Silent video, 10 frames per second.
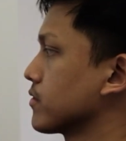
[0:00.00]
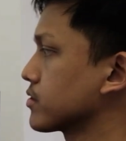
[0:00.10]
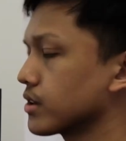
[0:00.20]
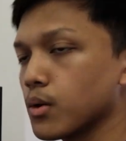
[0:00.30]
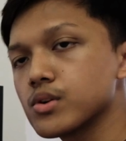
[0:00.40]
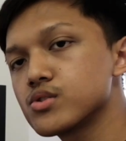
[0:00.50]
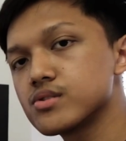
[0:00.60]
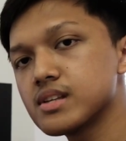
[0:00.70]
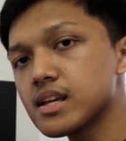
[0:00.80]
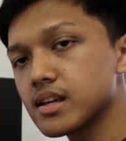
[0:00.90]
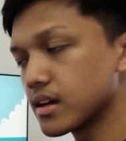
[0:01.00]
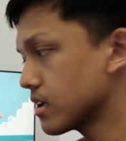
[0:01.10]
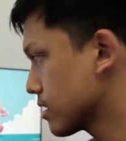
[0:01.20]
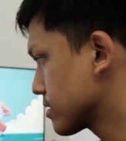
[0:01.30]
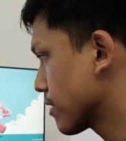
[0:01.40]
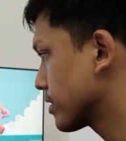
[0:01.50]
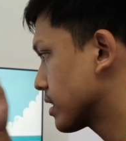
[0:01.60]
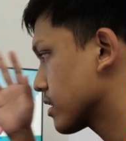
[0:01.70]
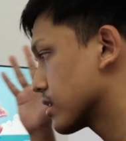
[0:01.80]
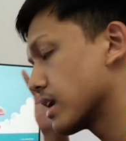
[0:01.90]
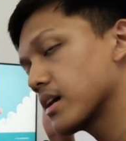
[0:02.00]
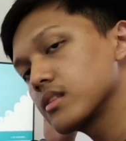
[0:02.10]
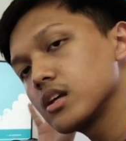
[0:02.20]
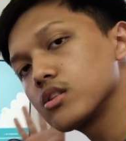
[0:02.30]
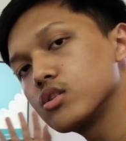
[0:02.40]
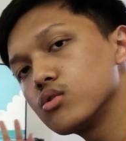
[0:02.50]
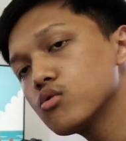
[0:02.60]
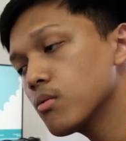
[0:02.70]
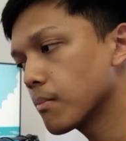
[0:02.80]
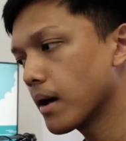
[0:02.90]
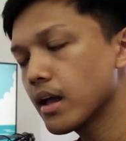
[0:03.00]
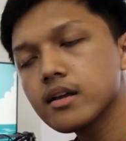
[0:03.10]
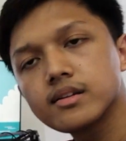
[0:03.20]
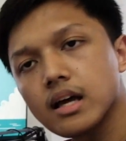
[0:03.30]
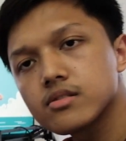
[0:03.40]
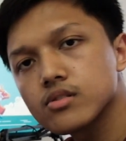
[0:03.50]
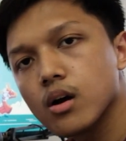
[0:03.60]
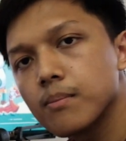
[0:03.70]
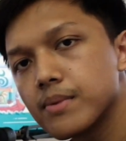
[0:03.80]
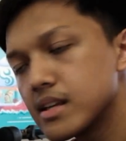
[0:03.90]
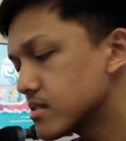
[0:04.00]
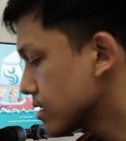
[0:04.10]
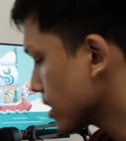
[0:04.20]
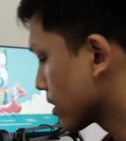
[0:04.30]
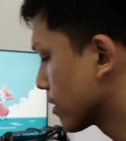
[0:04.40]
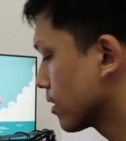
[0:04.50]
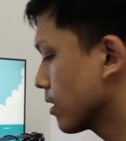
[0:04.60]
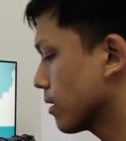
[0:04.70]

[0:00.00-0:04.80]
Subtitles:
So now what you see here is everything connected to my desktop PC.